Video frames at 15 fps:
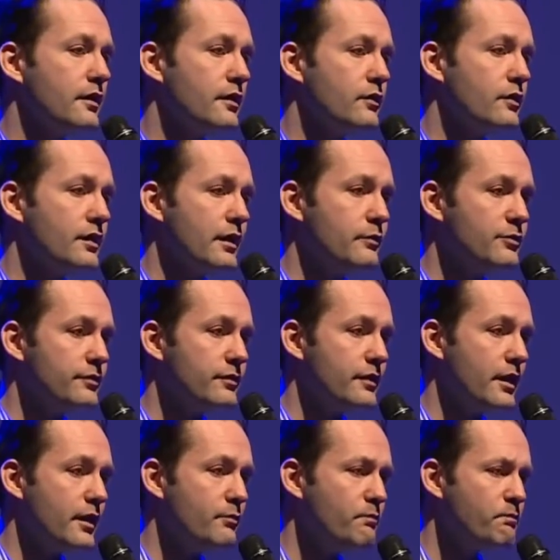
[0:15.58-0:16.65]
here in
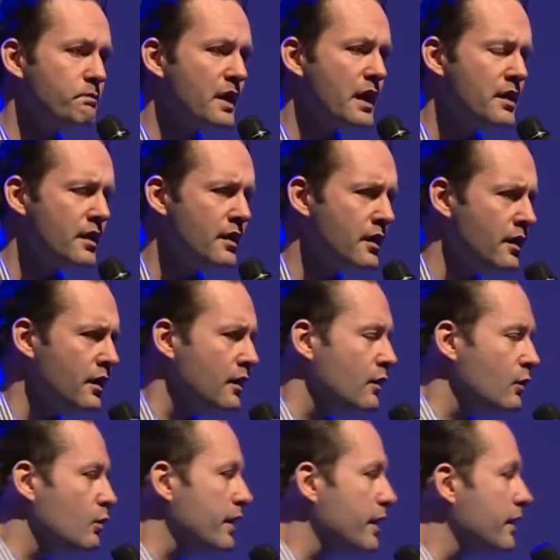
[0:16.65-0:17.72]
Amsterdam.
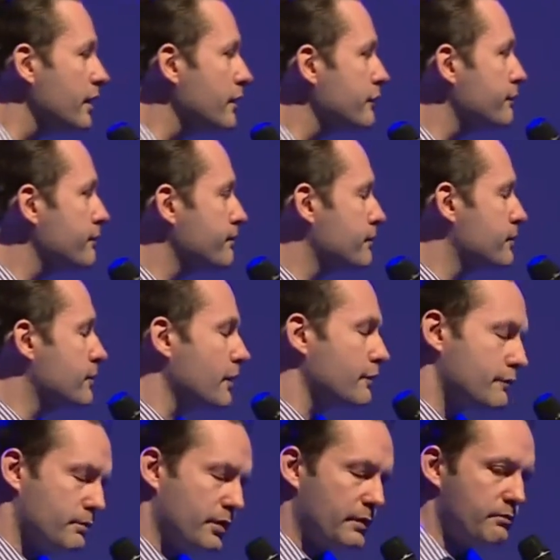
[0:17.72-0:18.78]
We've
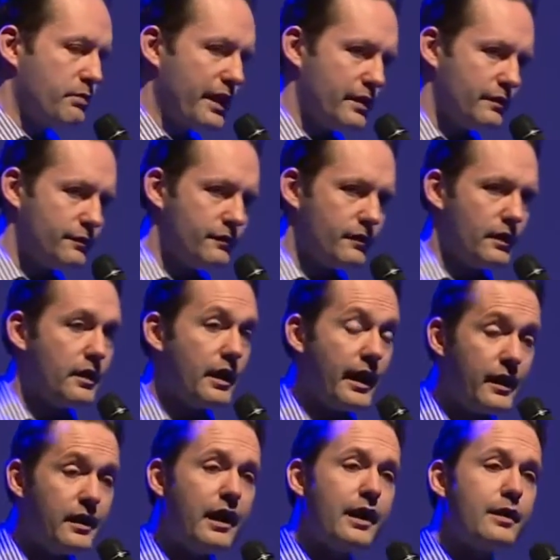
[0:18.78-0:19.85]
just been based in
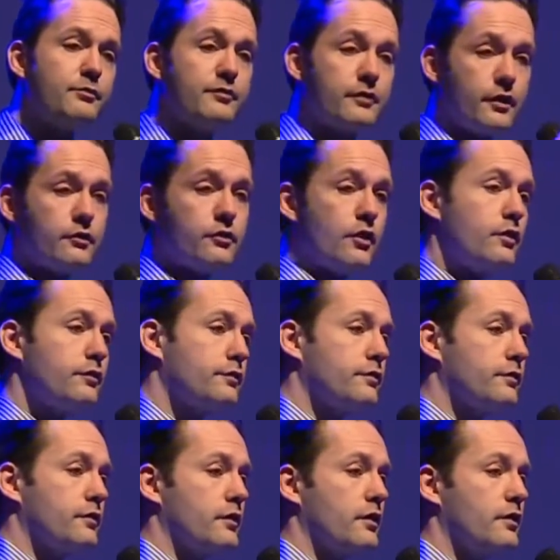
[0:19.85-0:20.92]
A-Labs
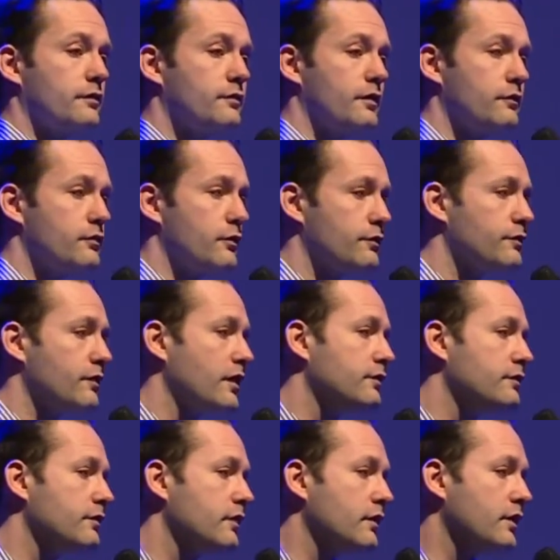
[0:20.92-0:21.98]
across Central
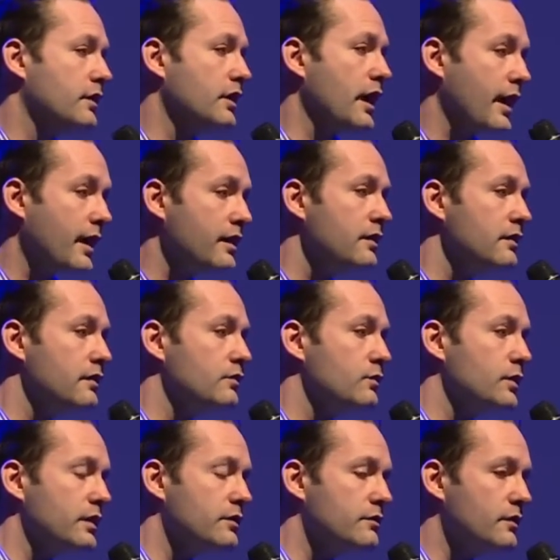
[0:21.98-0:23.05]
Station in the A,
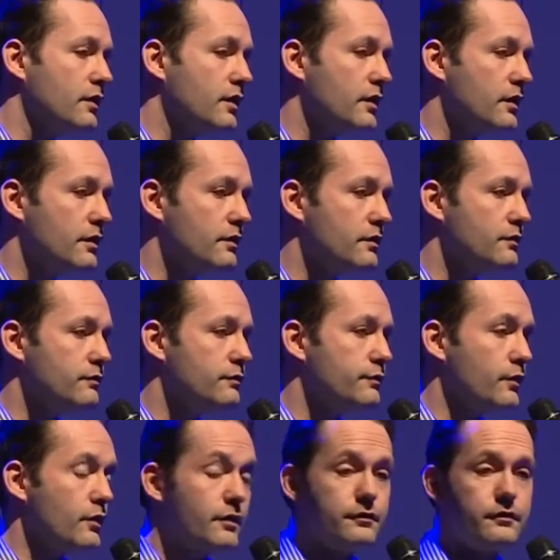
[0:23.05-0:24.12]
which is
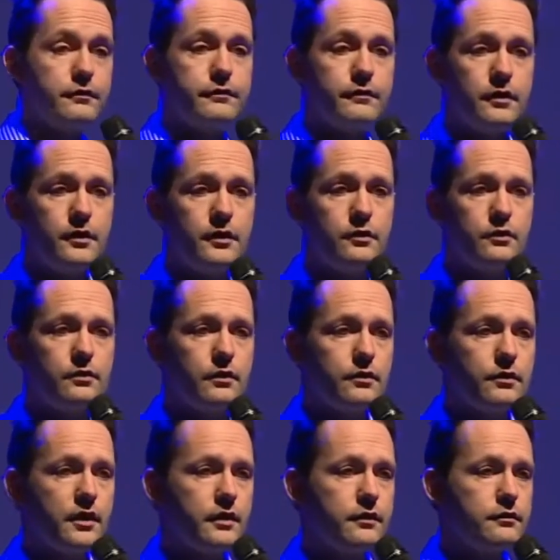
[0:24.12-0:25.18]
for us a very good
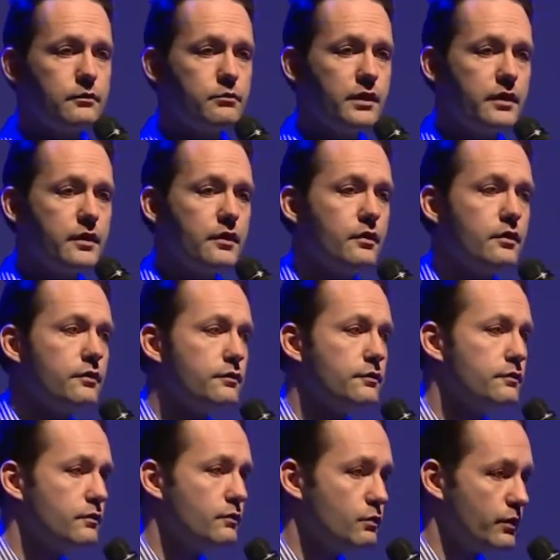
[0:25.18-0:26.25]
location
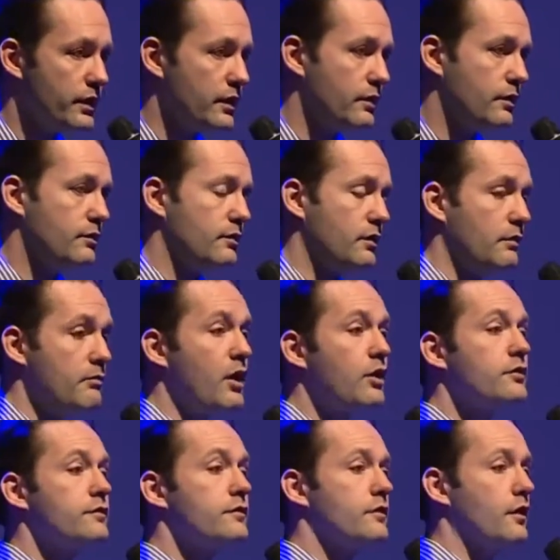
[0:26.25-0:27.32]
because we're
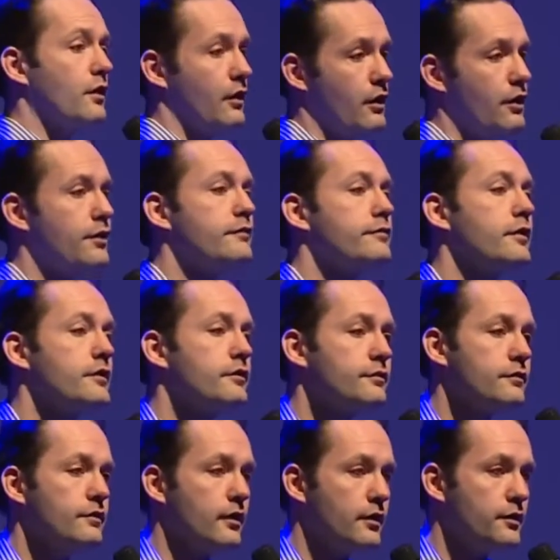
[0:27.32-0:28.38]
amongst a lot of other
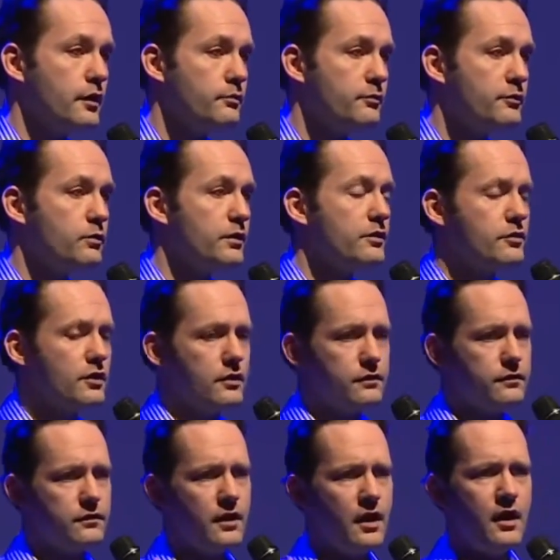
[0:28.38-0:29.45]
startups, which
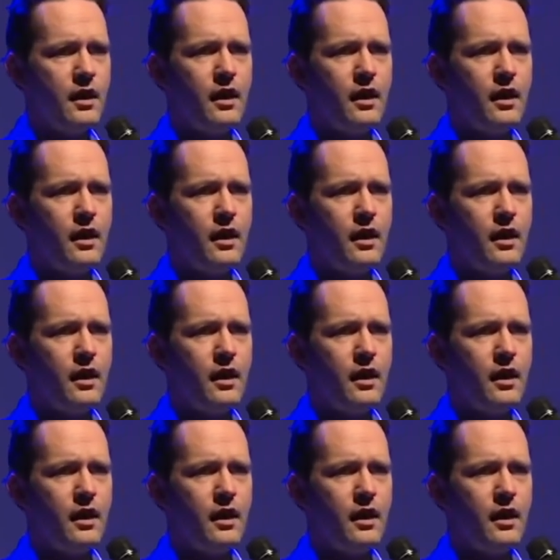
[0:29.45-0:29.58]
is,